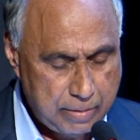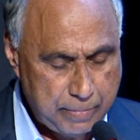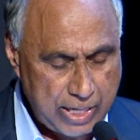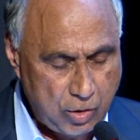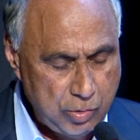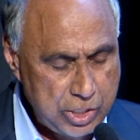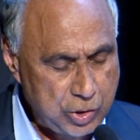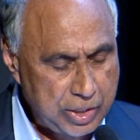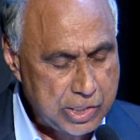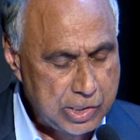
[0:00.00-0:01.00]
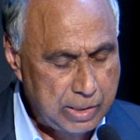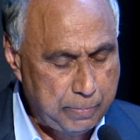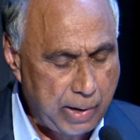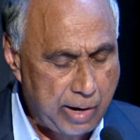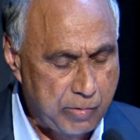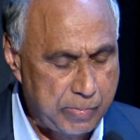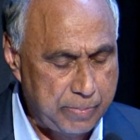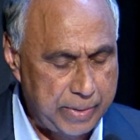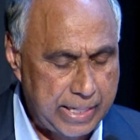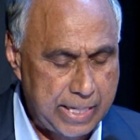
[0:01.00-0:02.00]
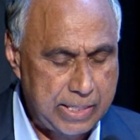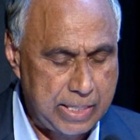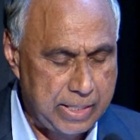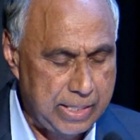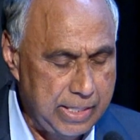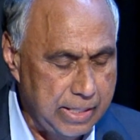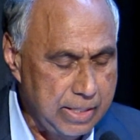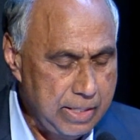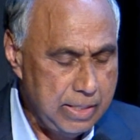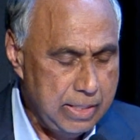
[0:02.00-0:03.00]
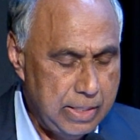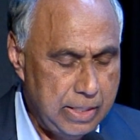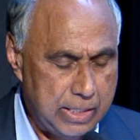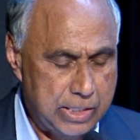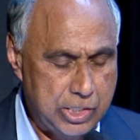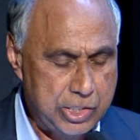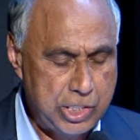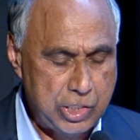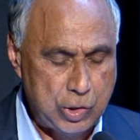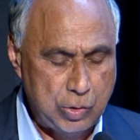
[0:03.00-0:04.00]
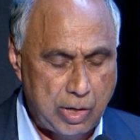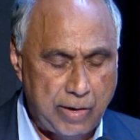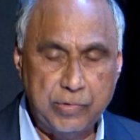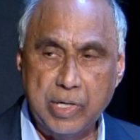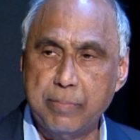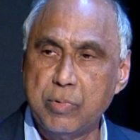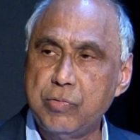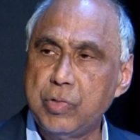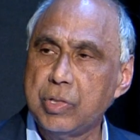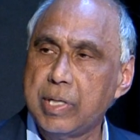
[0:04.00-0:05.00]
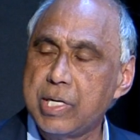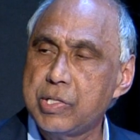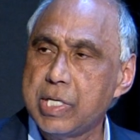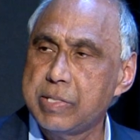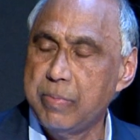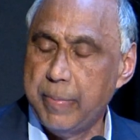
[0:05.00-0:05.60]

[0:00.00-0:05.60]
My own educational empowerment began here in India and continued after I moved to the United States of